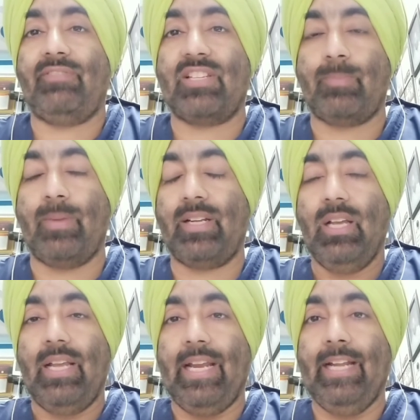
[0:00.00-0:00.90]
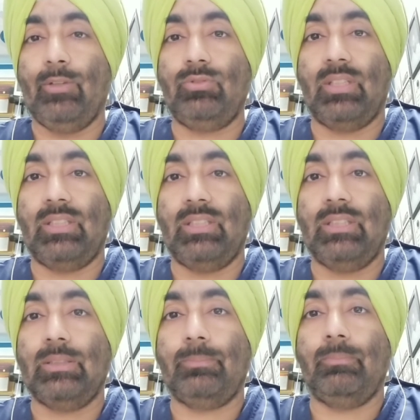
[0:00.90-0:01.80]
investment into
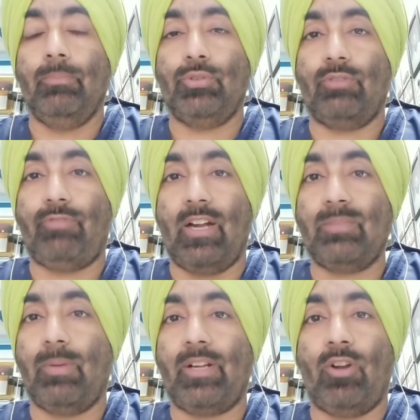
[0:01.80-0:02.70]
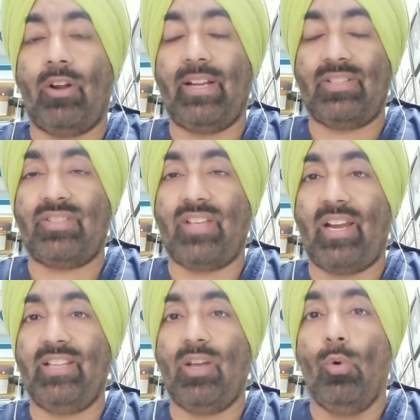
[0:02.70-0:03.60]
the mutual funds, but not
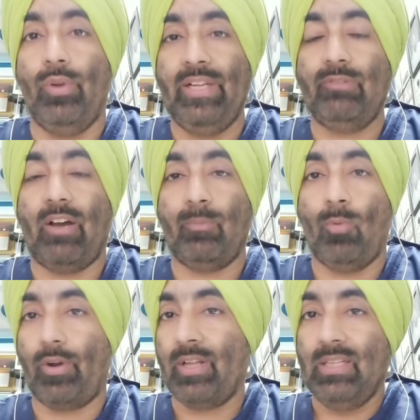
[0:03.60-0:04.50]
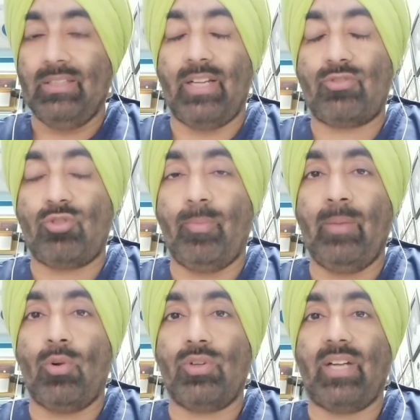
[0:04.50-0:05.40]
necessarily the only one mode. There are so
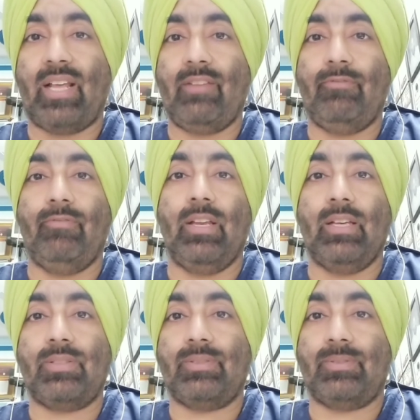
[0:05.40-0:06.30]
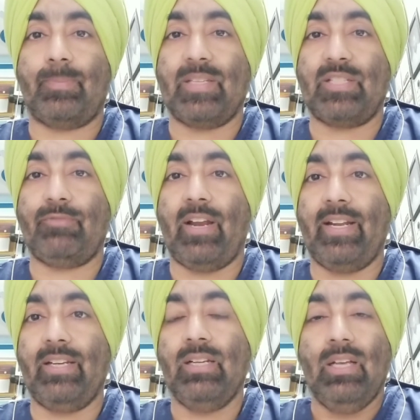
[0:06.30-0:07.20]
many modes that I
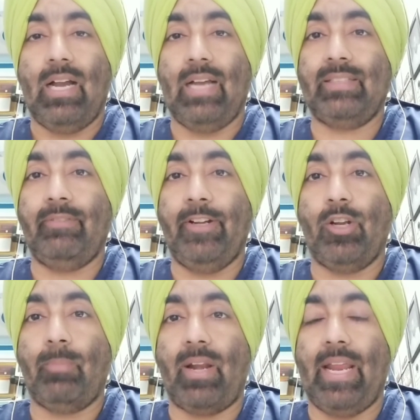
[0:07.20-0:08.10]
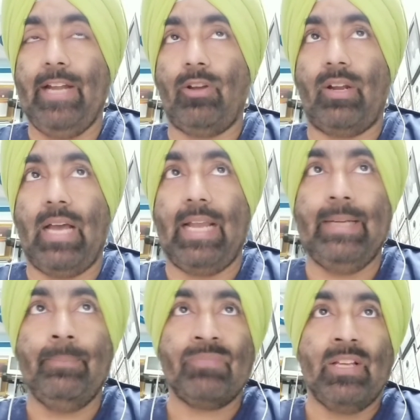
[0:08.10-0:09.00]
specified in, I think, video number 8 or
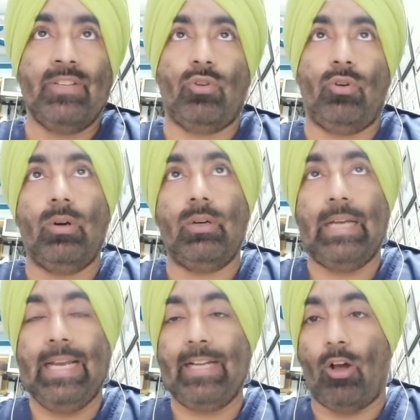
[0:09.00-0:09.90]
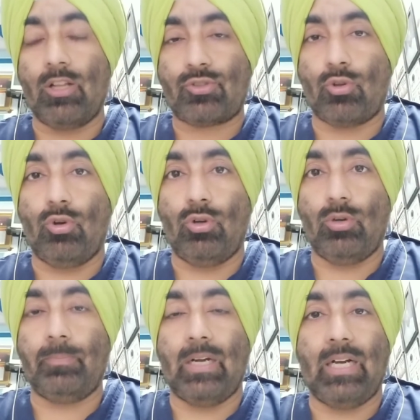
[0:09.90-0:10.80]
9. So it
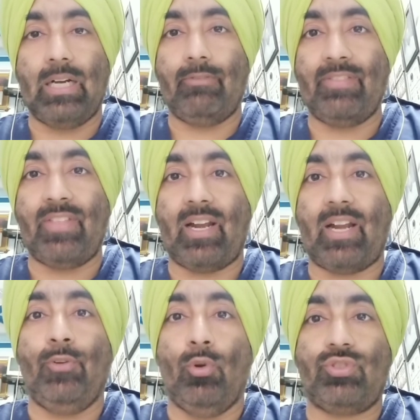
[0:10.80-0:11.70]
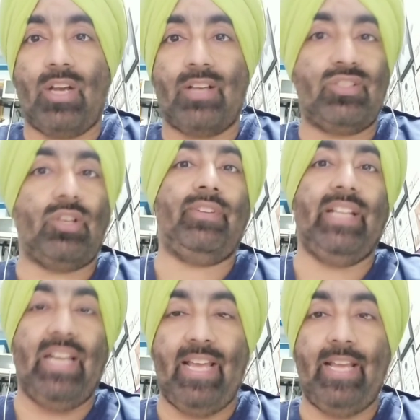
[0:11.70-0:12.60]
also, when there are no chances of
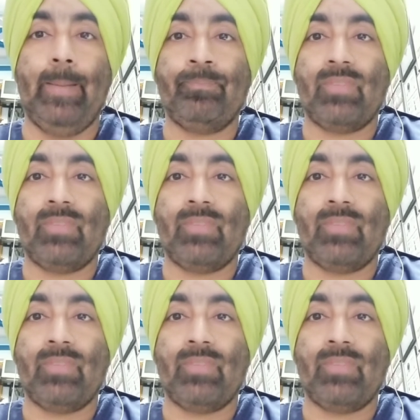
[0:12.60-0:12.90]
delay,